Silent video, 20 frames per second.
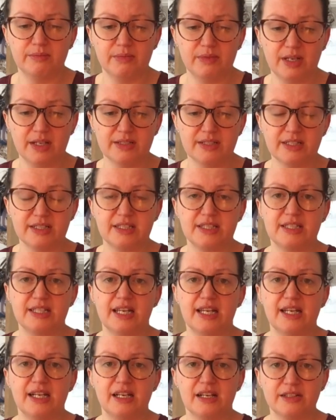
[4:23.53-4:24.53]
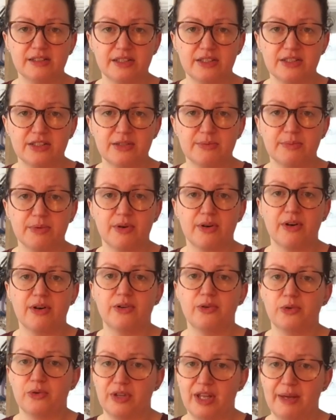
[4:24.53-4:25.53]
London today, London tomorrow,
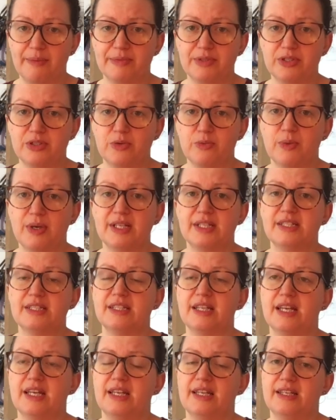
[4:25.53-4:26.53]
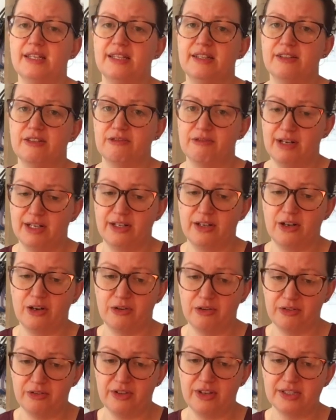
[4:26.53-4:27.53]
Northampton on Wednesday,
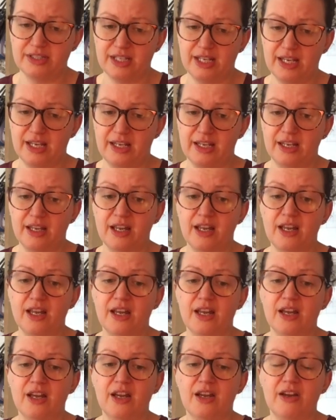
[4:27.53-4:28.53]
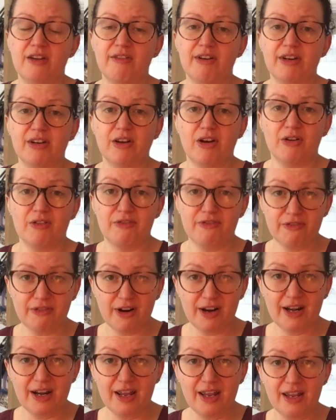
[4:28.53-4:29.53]
Redcar on Thursday, Redcar on
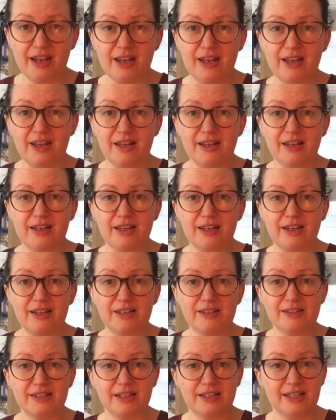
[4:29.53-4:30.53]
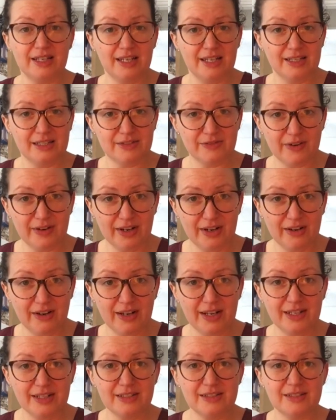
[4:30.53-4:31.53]
Friday, St Neots Friday
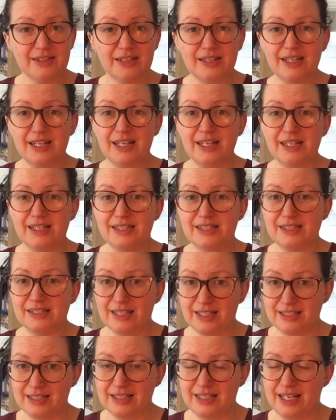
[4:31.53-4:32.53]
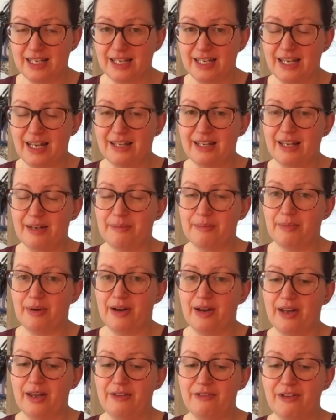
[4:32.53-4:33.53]
night, St Neots Saturday, and then
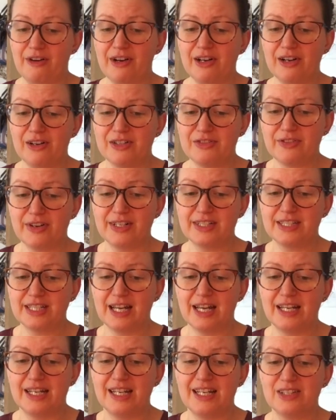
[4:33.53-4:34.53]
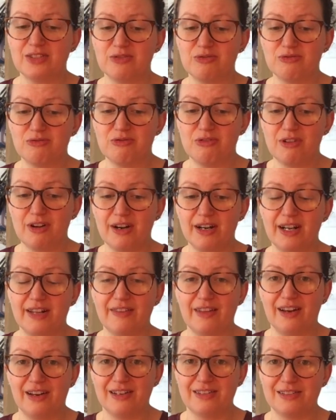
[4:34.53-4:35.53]
my very close friend Dan is
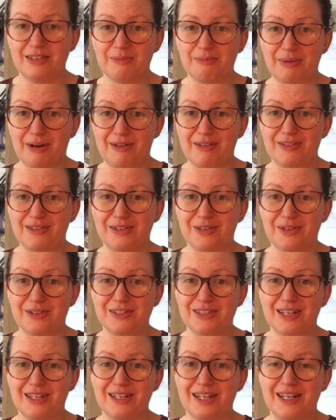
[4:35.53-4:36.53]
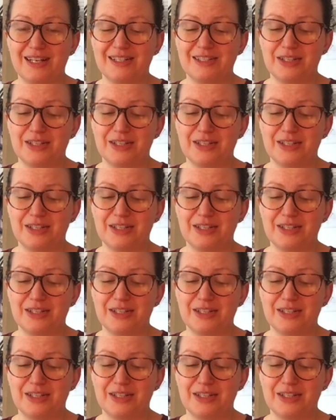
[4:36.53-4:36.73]
running the London Marathon on Sunday.